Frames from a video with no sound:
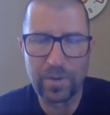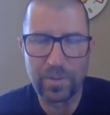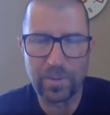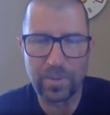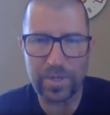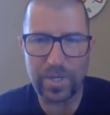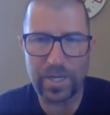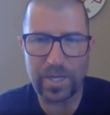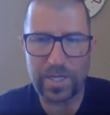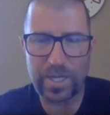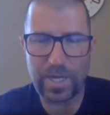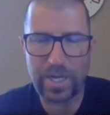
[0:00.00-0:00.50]

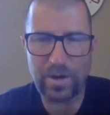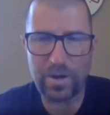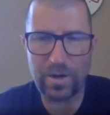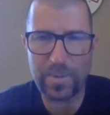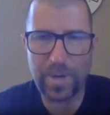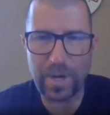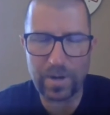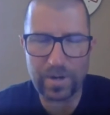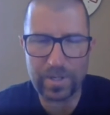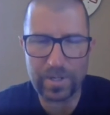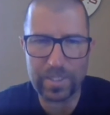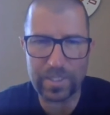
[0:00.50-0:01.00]
What I care
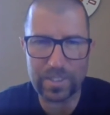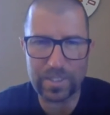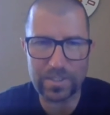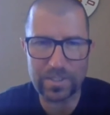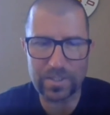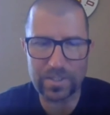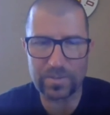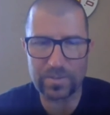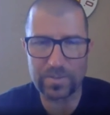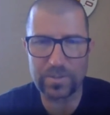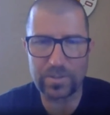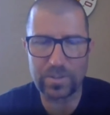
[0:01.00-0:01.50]
about
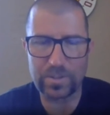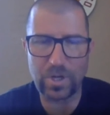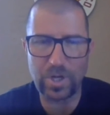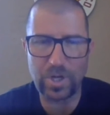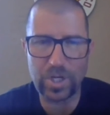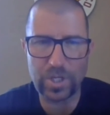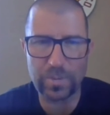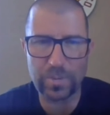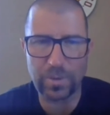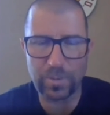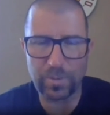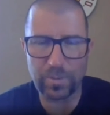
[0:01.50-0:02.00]
is
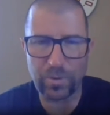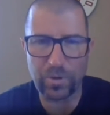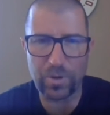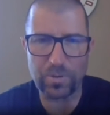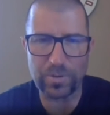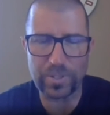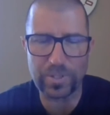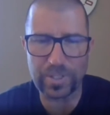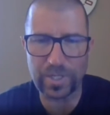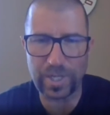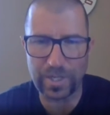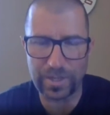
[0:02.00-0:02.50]
soluble
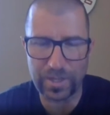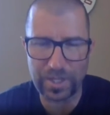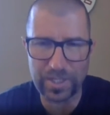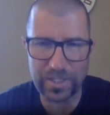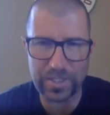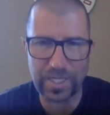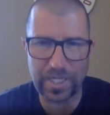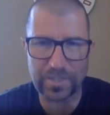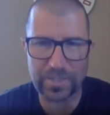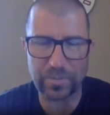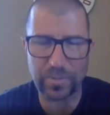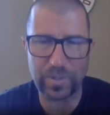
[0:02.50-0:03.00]
protein. I think
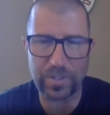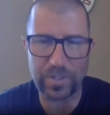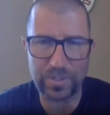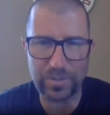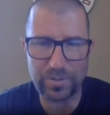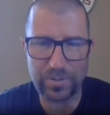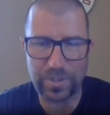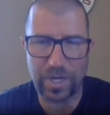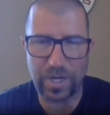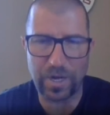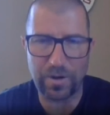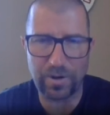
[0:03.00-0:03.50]
that's what
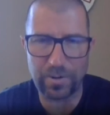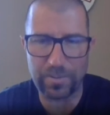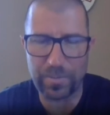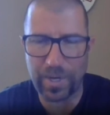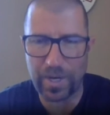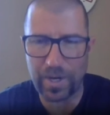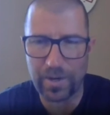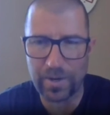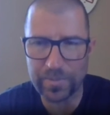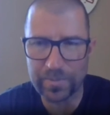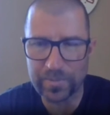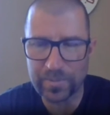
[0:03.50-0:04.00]
you care
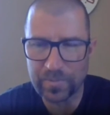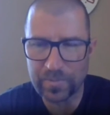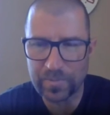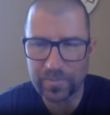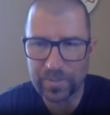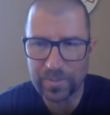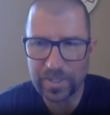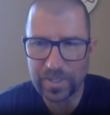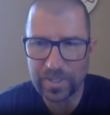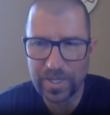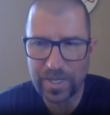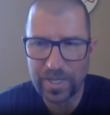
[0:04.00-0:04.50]
about.
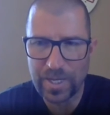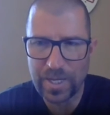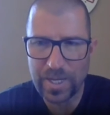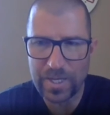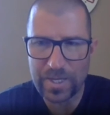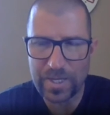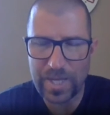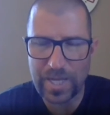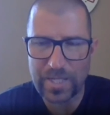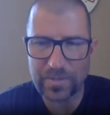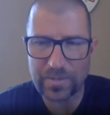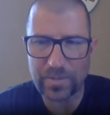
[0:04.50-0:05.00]

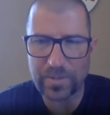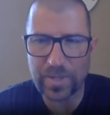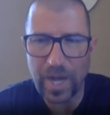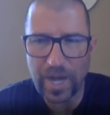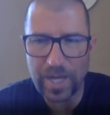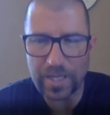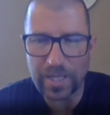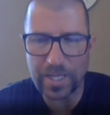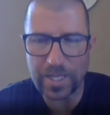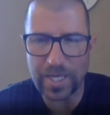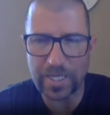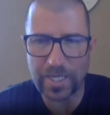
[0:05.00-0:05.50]
That's when I
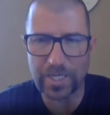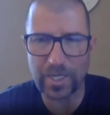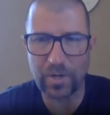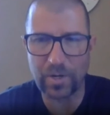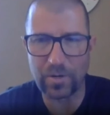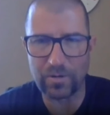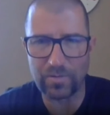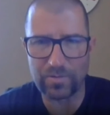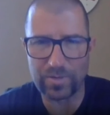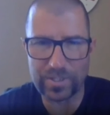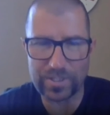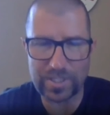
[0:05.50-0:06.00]
let
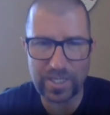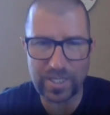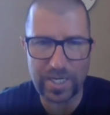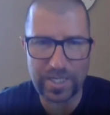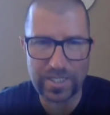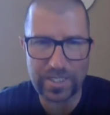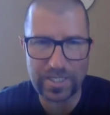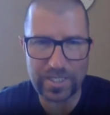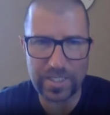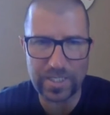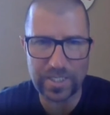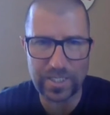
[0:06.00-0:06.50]
go of this
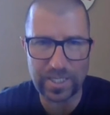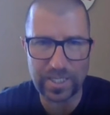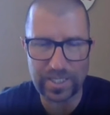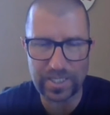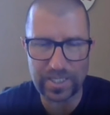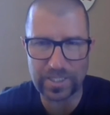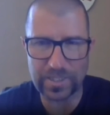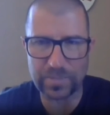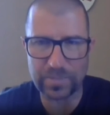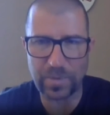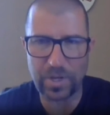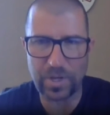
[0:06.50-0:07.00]
idea that
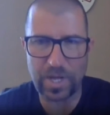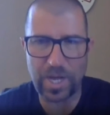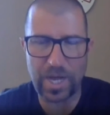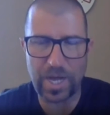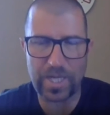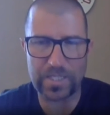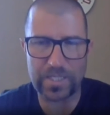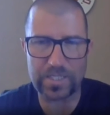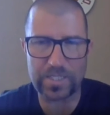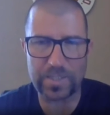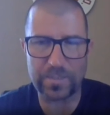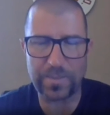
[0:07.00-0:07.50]
this malt
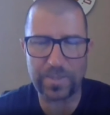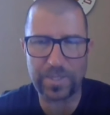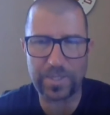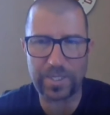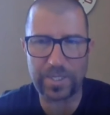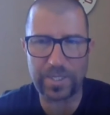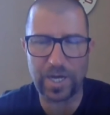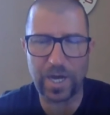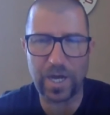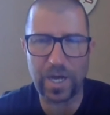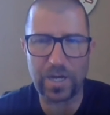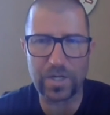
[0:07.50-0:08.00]
has to
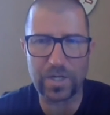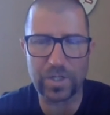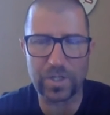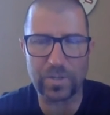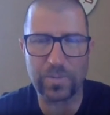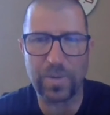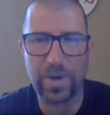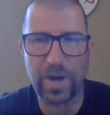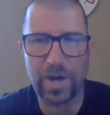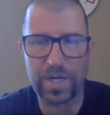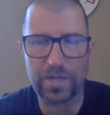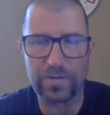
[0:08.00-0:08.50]
be under
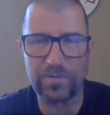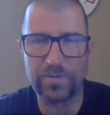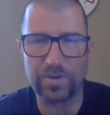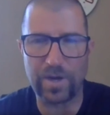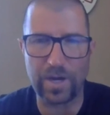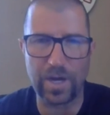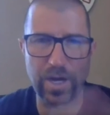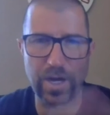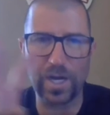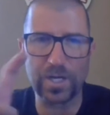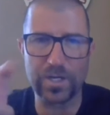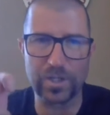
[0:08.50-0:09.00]

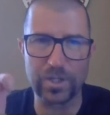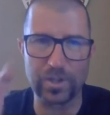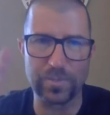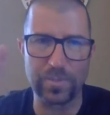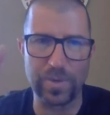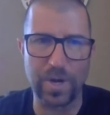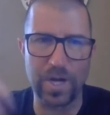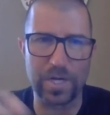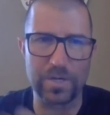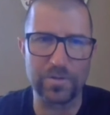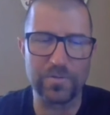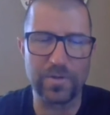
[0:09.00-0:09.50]

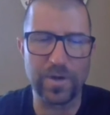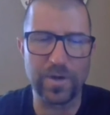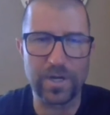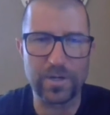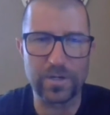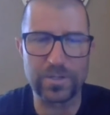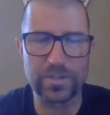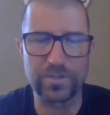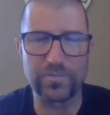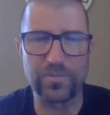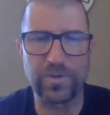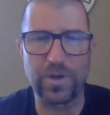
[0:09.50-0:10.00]
modified,
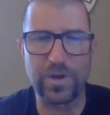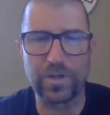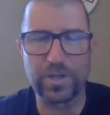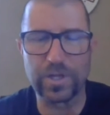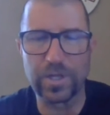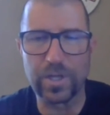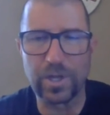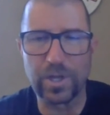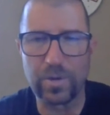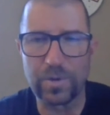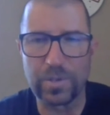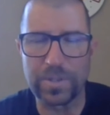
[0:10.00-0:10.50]
which is very
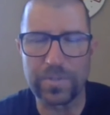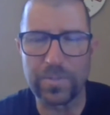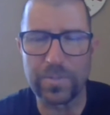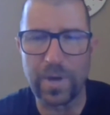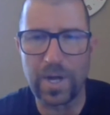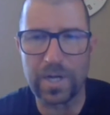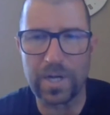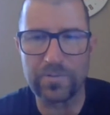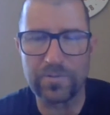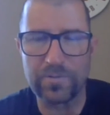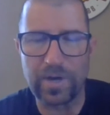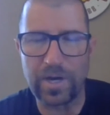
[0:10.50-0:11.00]
lowly
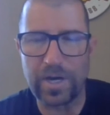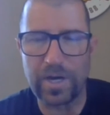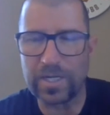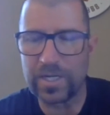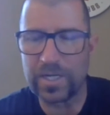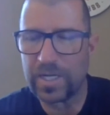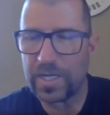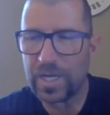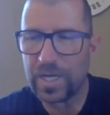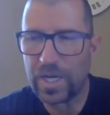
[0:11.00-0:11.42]
modified.